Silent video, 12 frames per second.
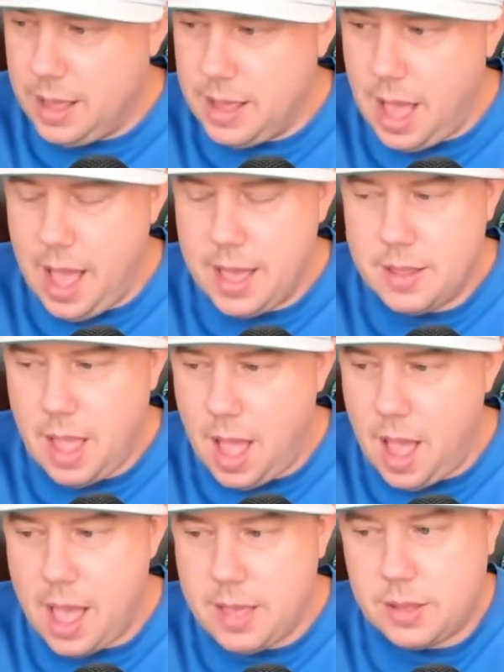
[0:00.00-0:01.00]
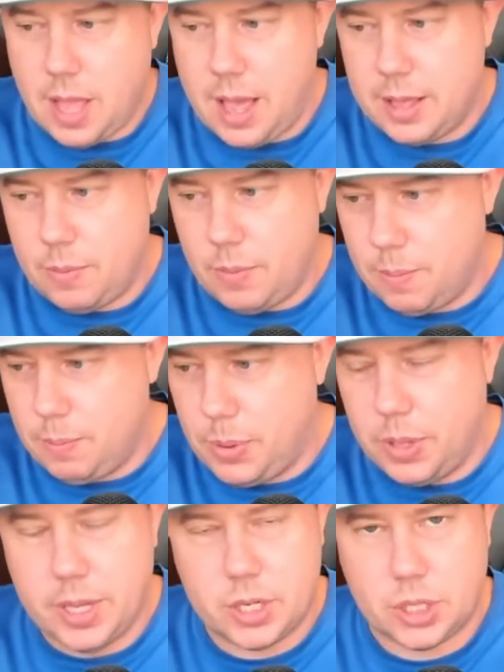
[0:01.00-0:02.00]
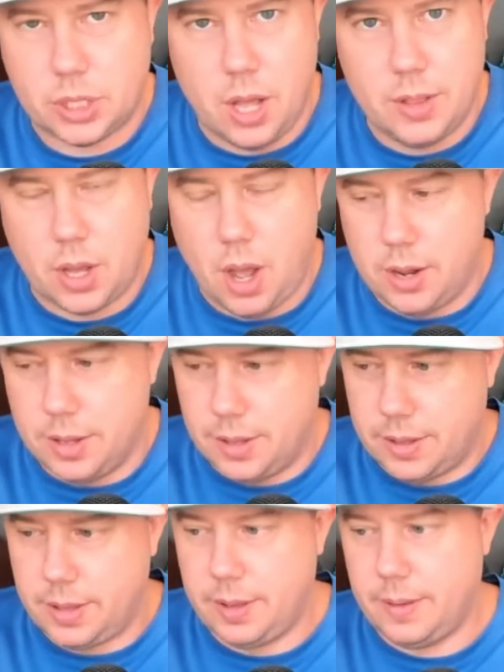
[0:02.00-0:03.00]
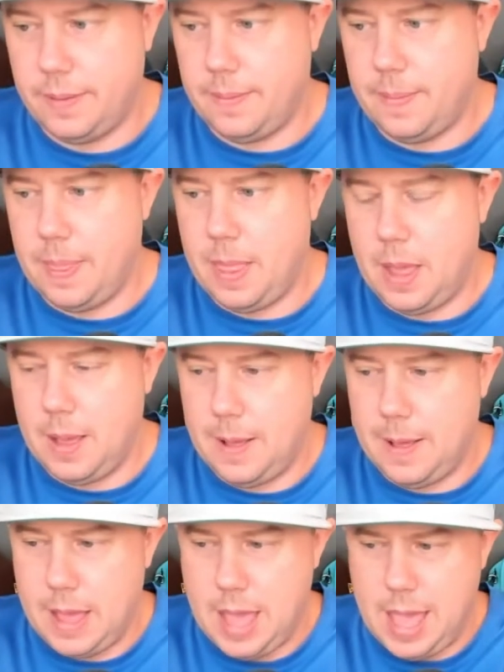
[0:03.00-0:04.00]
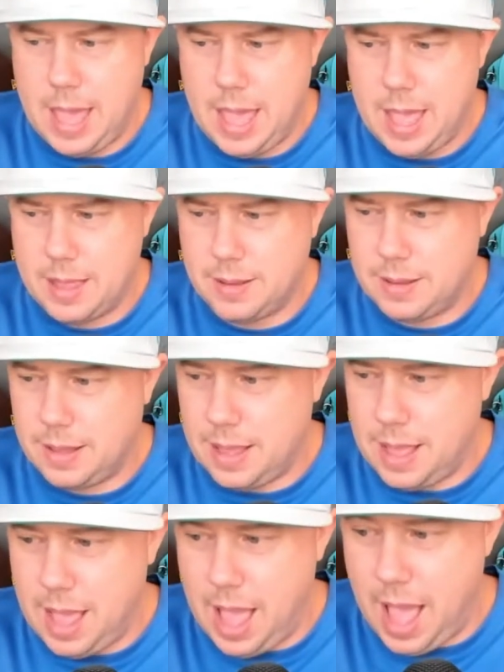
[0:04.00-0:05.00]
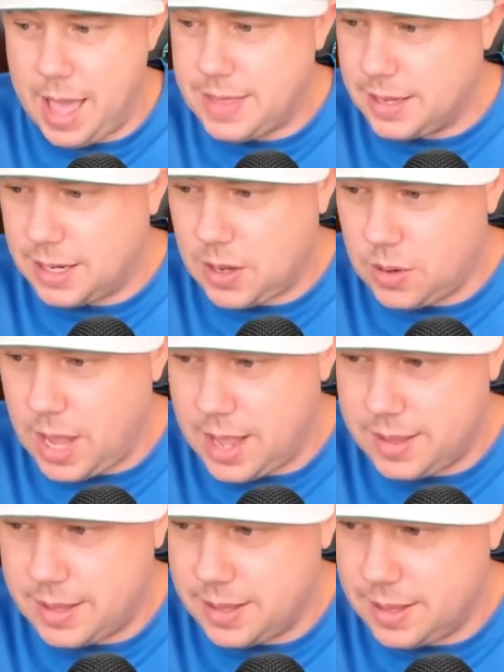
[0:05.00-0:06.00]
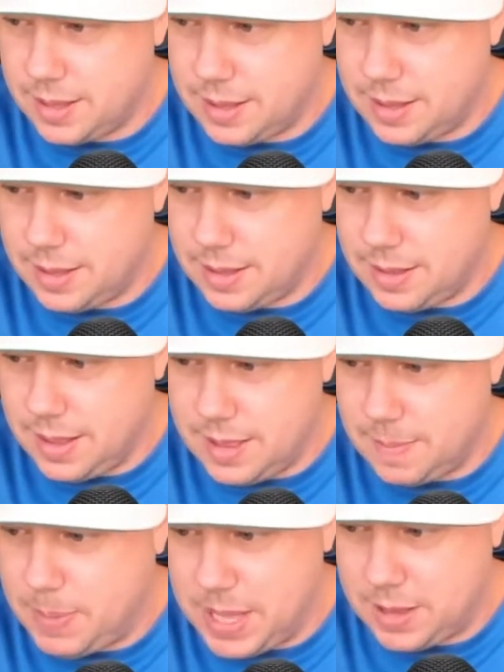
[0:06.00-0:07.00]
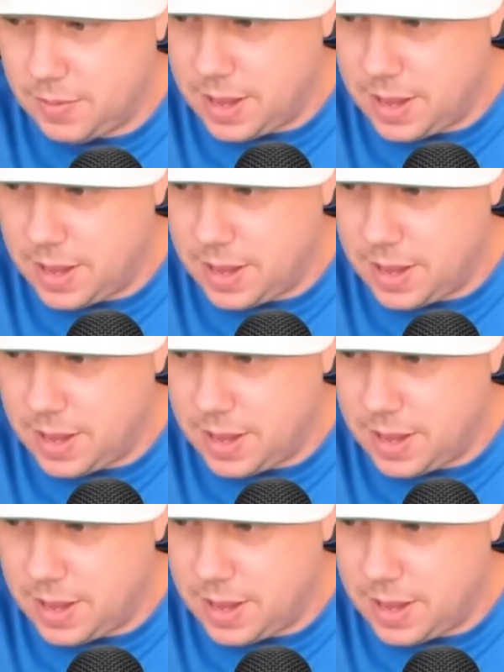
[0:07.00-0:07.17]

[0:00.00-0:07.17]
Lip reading: I was bullish on the Cardinals, and I think Dakota Hudson is a beast right